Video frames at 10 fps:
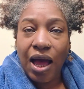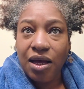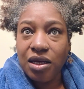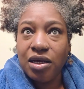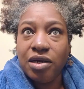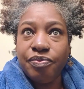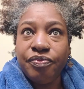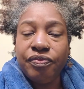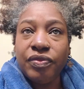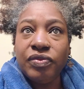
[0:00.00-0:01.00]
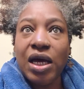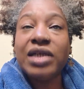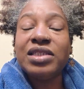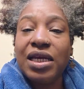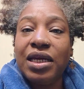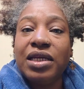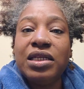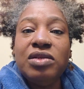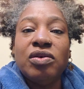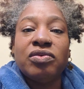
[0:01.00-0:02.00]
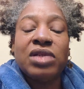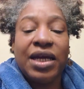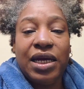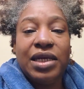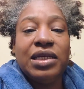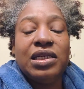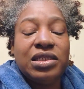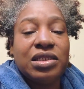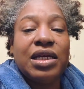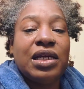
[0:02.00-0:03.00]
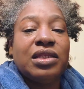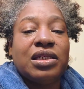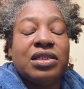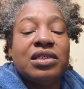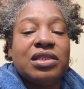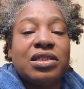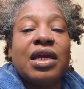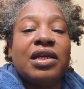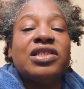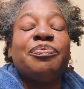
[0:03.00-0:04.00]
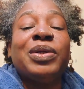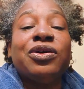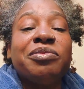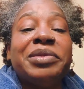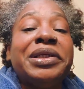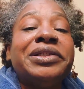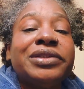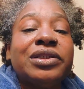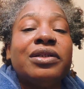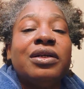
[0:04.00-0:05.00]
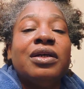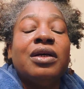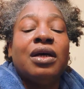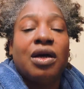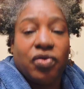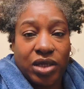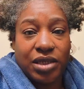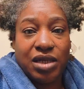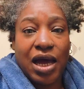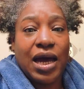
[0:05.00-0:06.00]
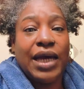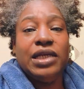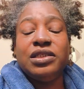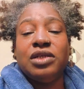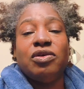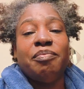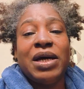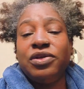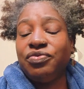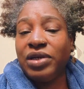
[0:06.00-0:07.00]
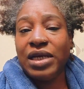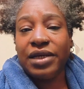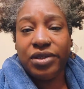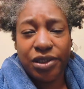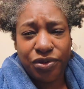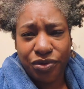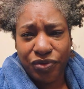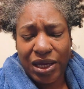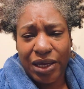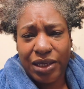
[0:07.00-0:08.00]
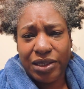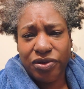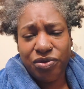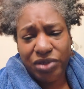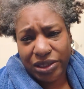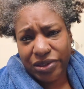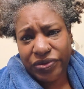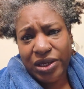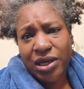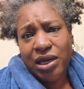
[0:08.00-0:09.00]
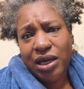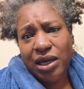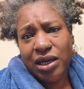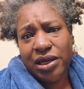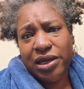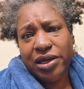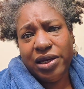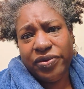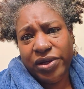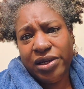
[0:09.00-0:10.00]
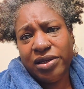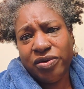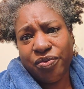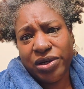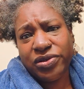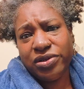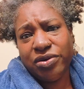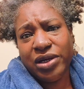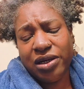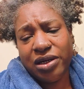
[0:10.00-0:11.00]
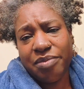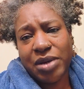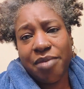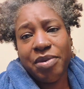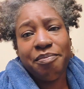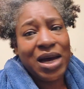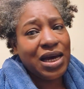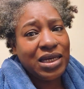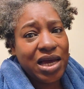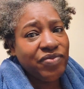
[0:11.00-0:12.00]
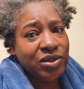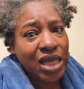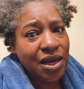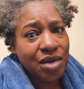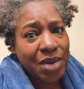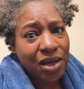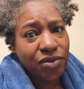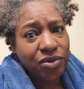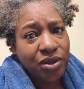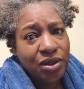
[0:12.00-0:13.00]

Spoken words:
I said, the heading is saying that this is an experiment. Okay, now I ain't tell nobody to run out there and do this, and then the rest of your hair come out. But mine haven't came out.